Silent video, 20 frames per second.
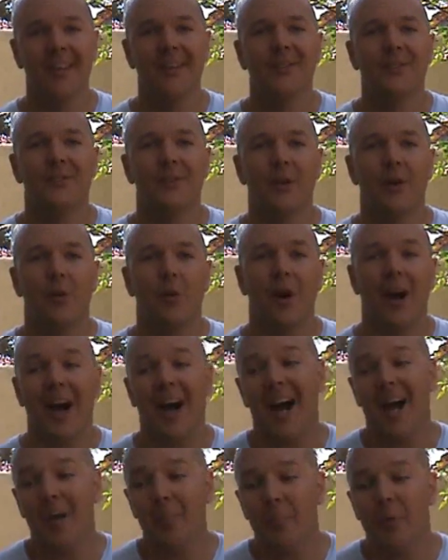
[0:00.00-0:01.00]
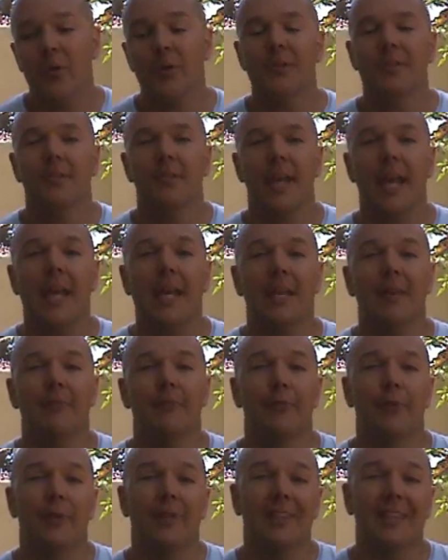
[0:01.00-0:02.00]
So I'm personally aiming
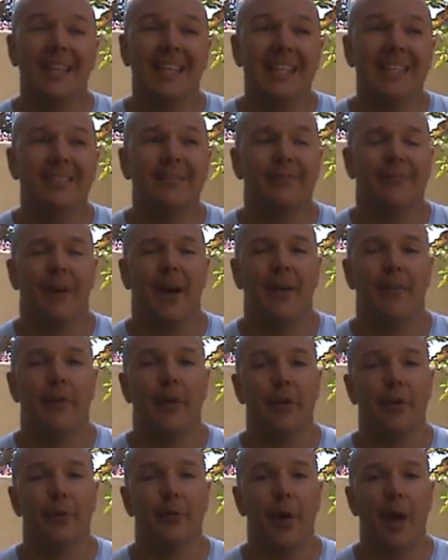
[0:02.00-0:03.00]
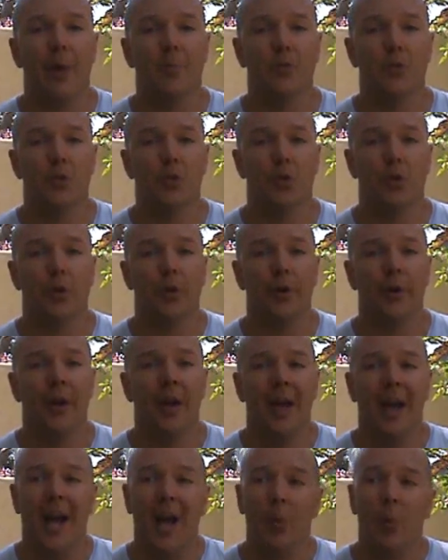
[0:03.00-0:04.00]
for at least 500 grams of sugar.
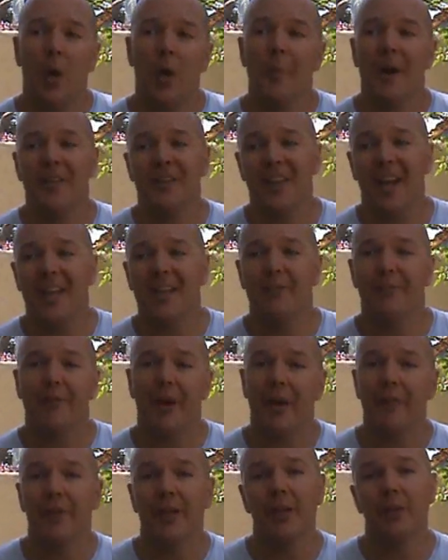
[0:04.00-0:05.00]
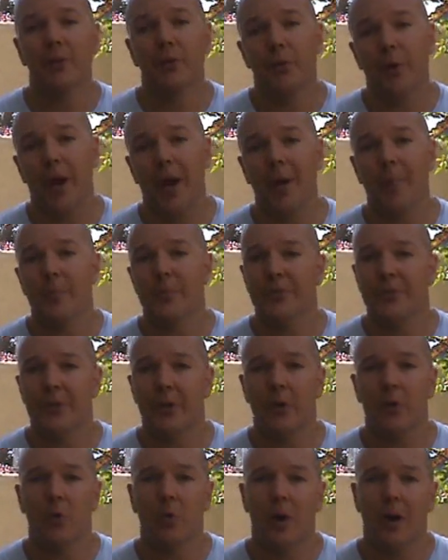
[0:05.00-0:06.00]
I weigh about 95 kilograms,
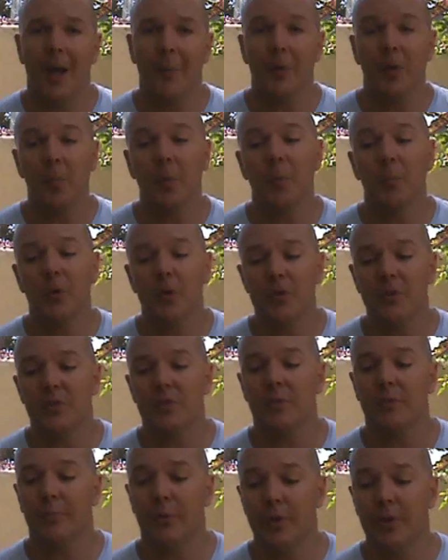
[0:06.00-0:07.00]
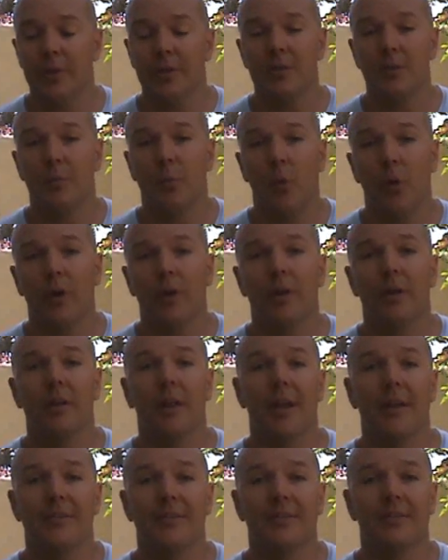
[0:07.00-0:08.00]
so I'm going to be pretty disappointed
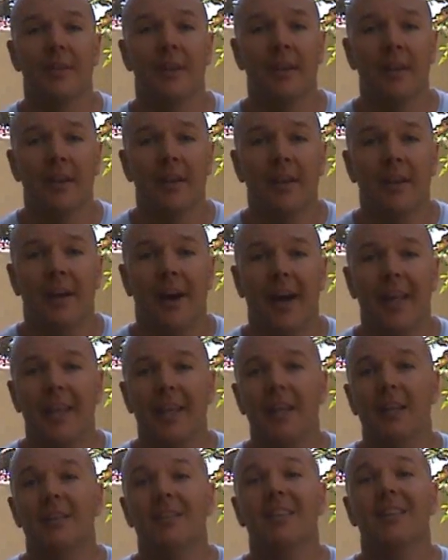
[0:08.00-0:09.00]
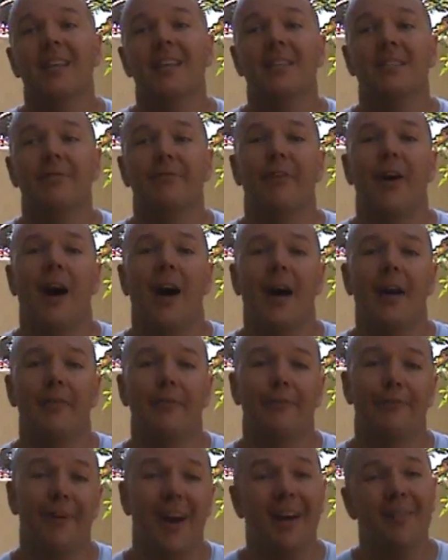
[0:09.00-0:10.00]
unless I eat at least
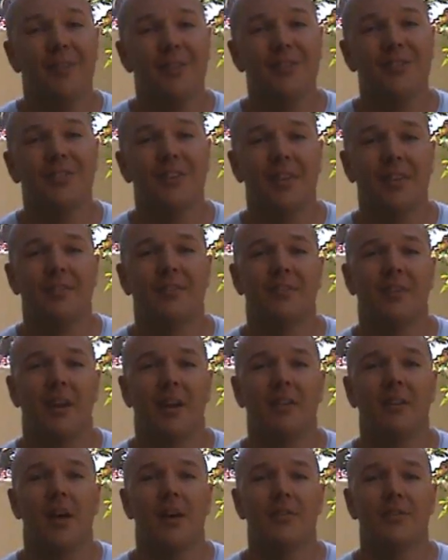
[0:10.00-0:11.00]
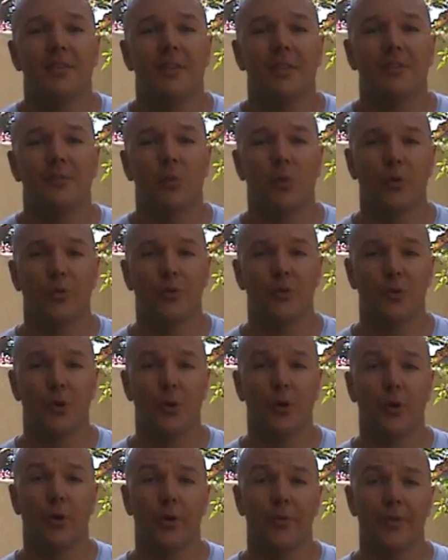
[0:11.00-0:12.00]
5 to 6 Lustigs worth of
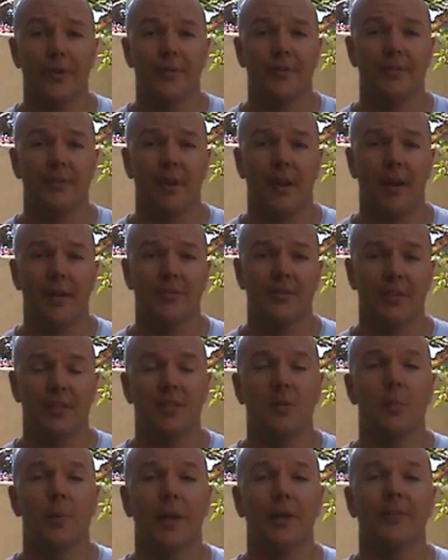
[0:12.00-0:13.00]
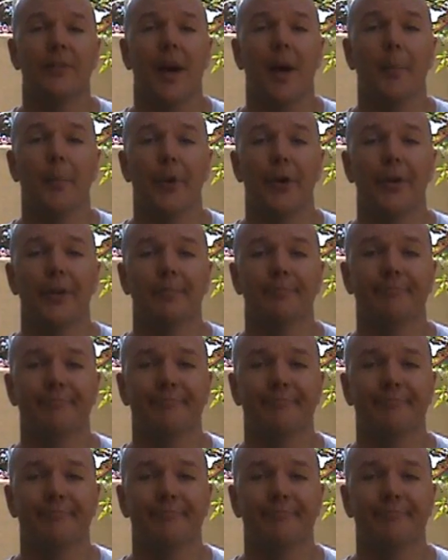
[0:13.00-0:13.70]
sugar in this 60-minute time period.